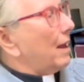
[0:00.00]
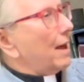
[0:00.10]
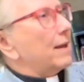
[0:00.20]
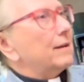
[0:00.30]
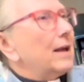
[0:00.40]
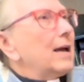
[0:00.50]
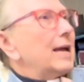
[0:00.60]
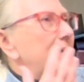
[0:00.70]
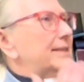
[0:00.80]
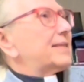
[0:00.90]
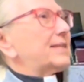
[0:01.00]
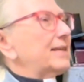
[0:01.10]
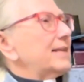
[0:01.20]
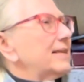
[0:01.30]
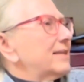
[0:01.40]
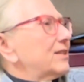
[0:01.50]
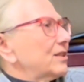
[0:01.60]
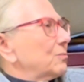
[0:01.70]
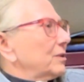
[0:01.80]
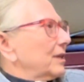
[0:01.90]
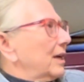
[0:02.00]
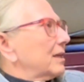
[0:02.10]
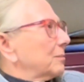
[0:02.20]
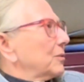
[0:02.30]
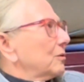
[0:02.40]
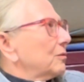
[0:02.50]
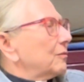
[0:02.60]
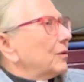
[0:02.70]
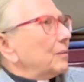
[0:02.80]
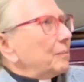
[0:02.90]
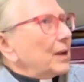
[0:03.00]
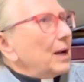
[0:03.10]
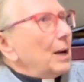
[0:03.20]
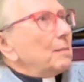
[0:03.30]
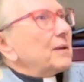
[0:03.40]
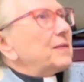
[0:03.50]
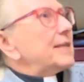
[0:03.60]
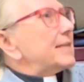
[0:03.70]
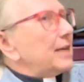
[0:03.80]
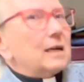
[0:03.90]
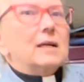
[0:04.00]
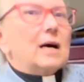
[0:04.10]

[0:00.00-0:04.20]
and it's it's just really kind of beautiful but this young